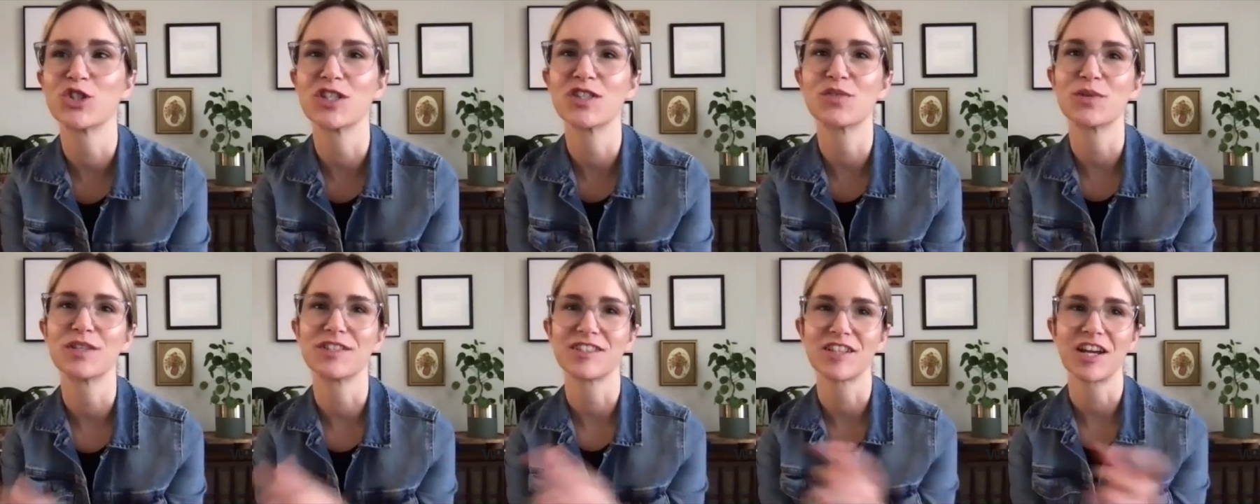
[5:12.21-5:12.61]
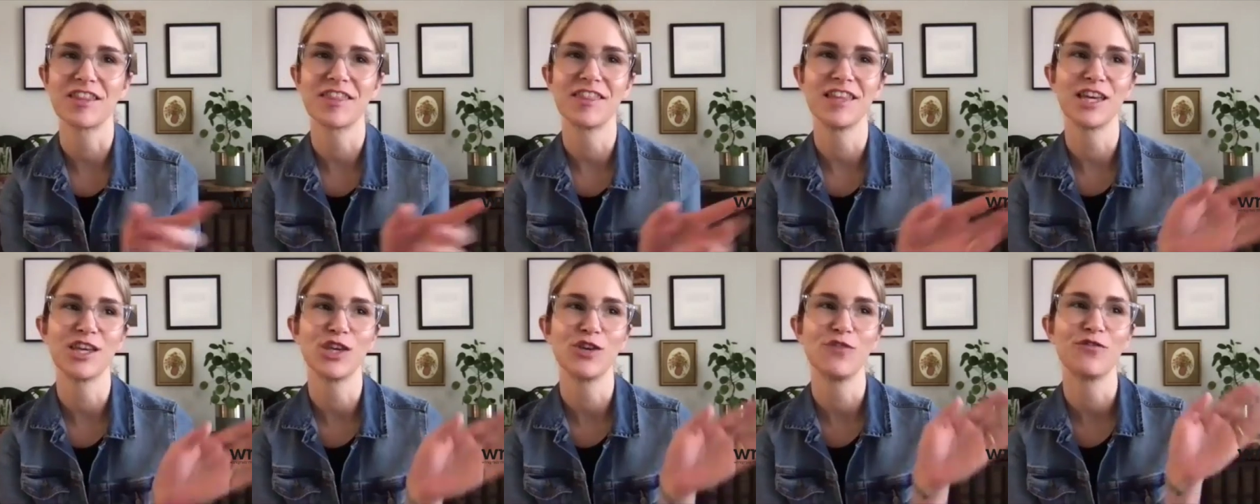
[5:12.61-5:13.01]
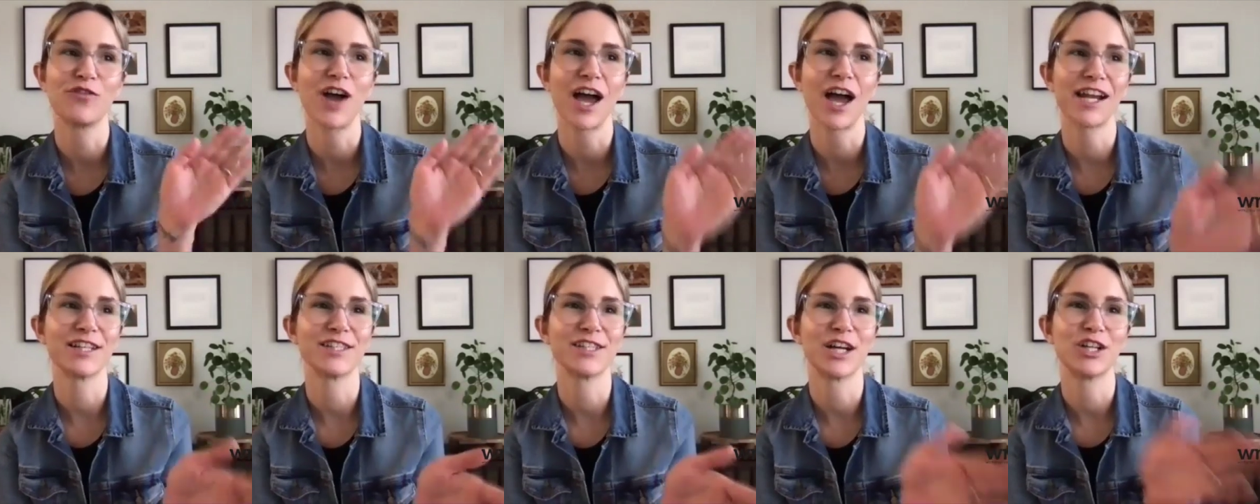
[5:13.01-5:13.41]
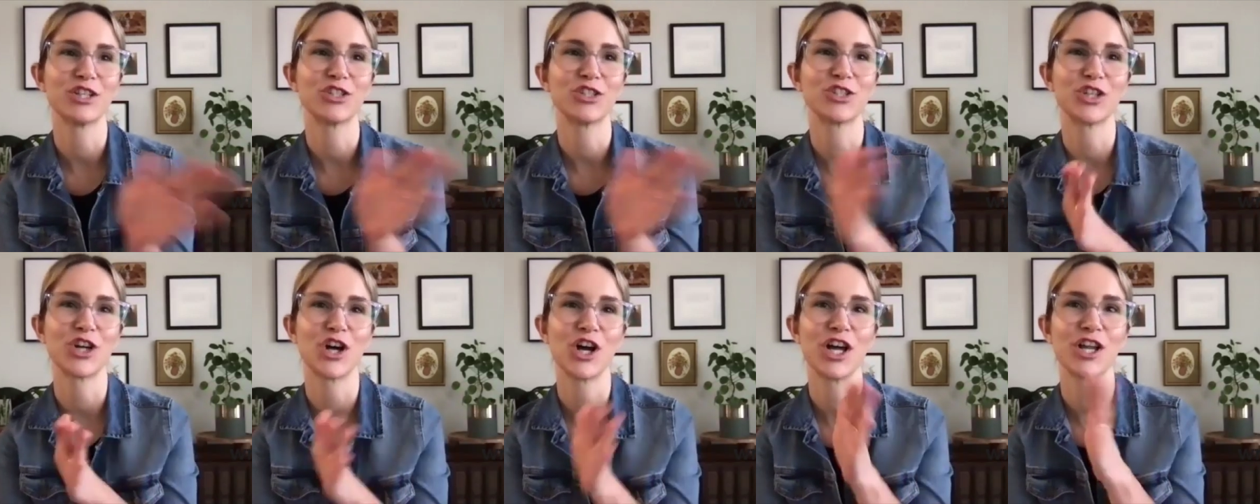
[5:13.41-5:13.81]
which I think you kind of touched
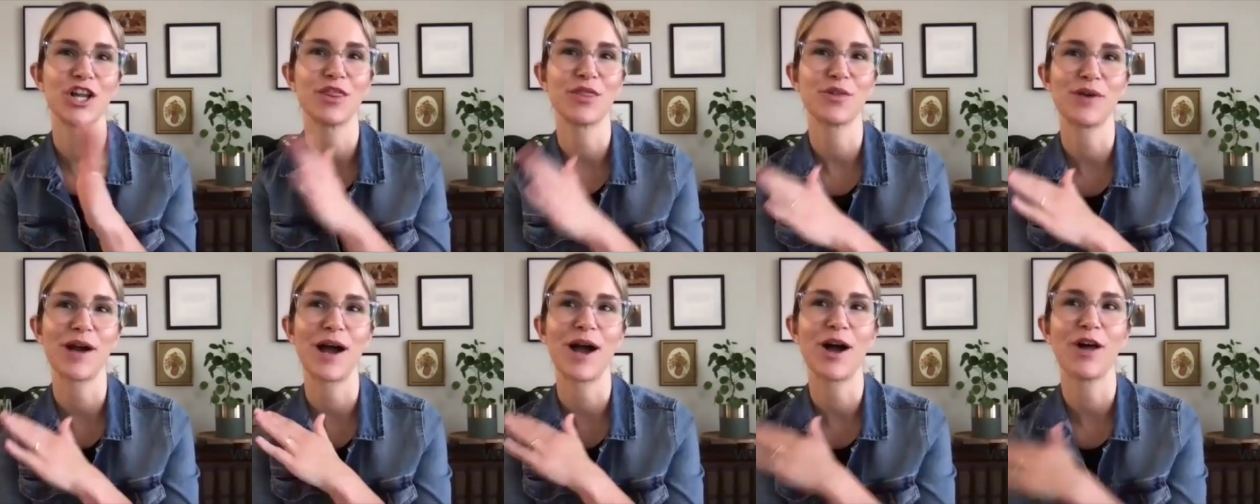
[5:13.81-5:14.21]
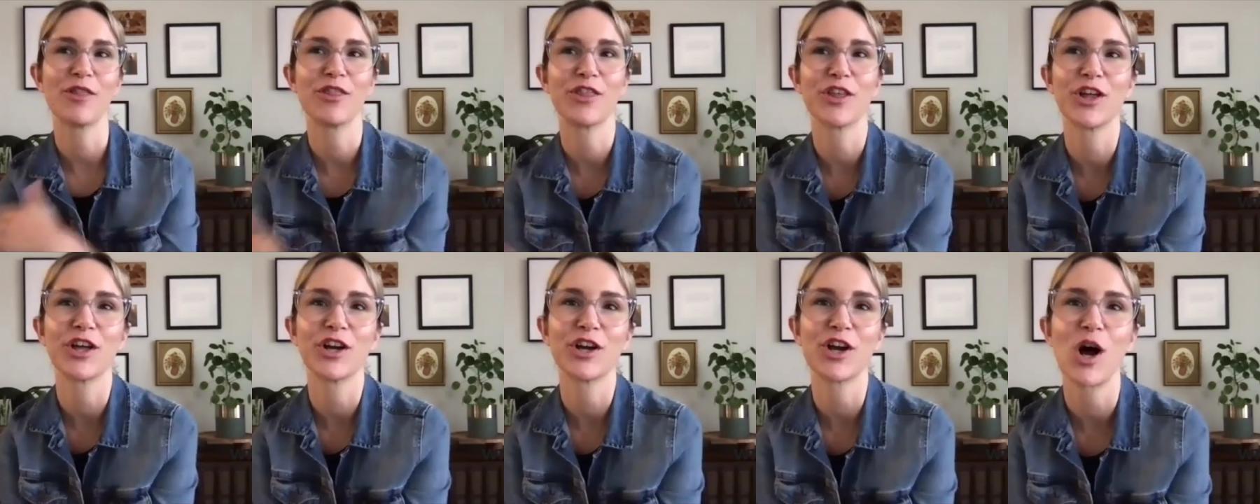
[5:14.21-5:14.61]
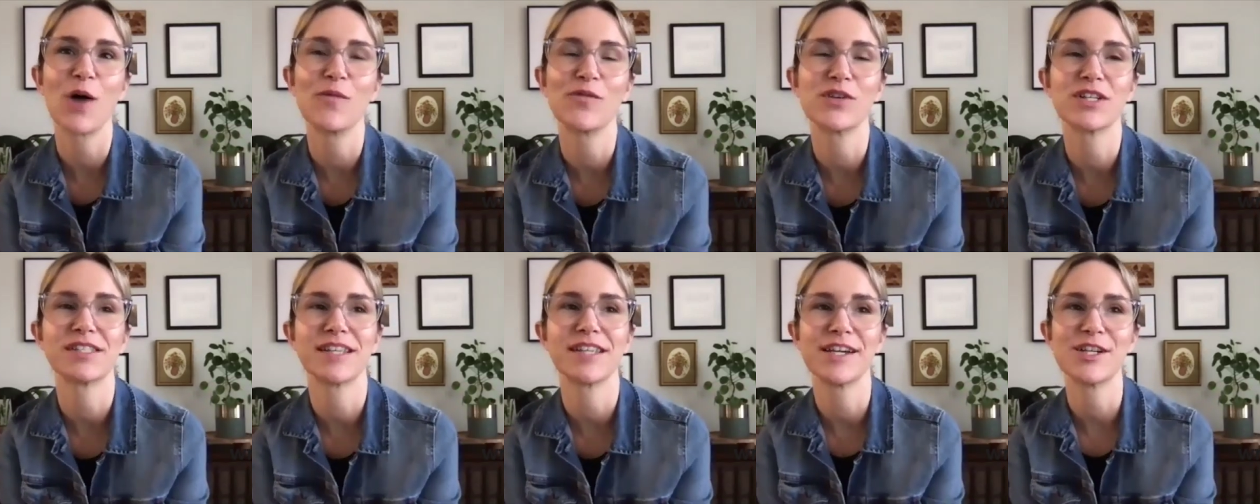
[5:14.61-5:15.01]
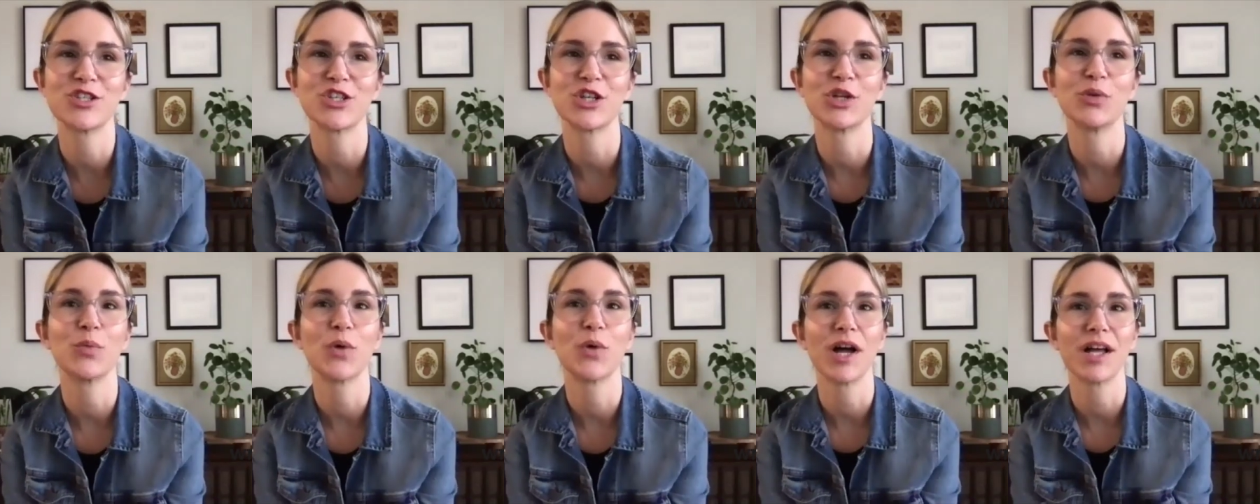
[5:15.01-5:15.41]
on throughout the conversation
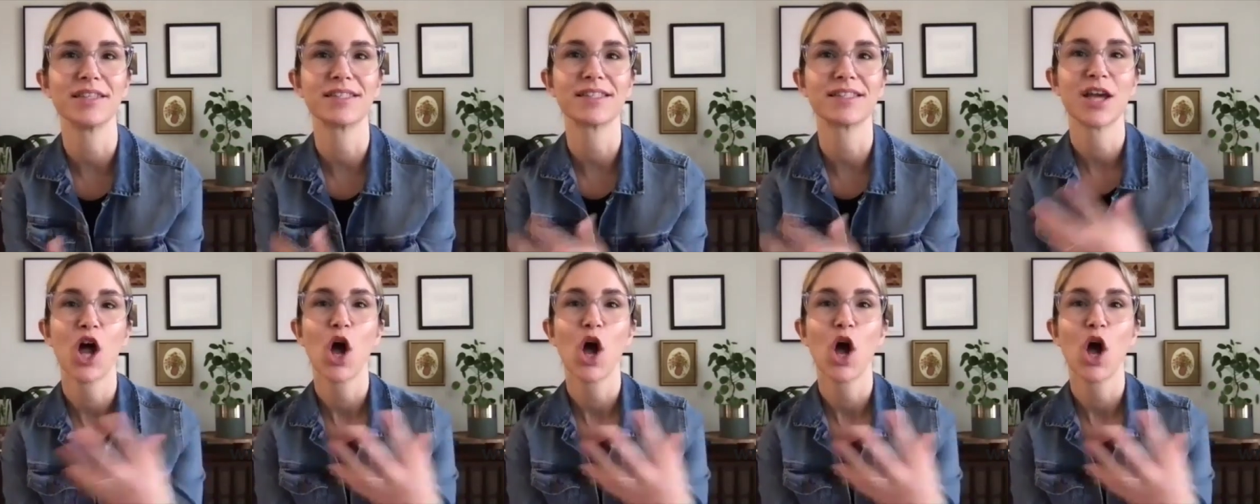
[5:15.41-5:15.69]
was